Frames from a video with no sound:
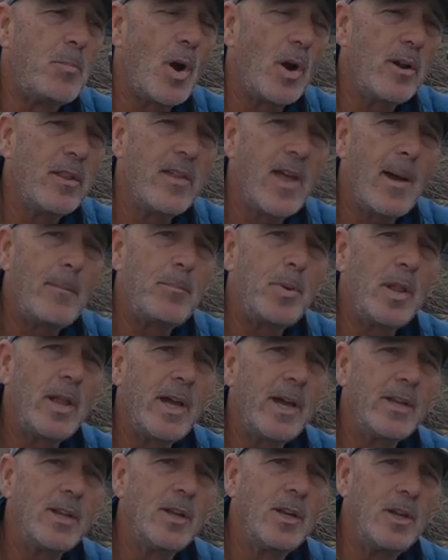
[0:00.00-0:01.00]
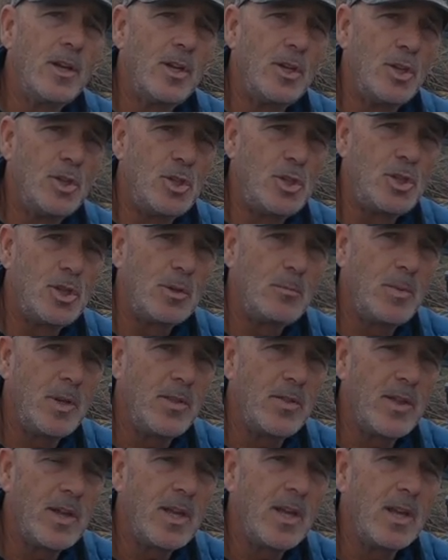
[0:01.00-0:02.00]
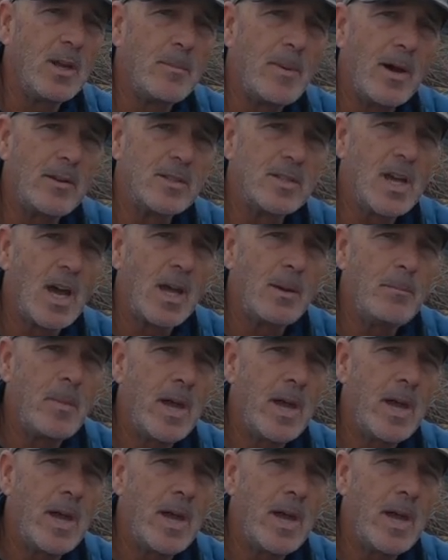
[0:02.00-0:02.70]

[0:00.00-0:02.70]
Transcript: part of that plan should be thinking about time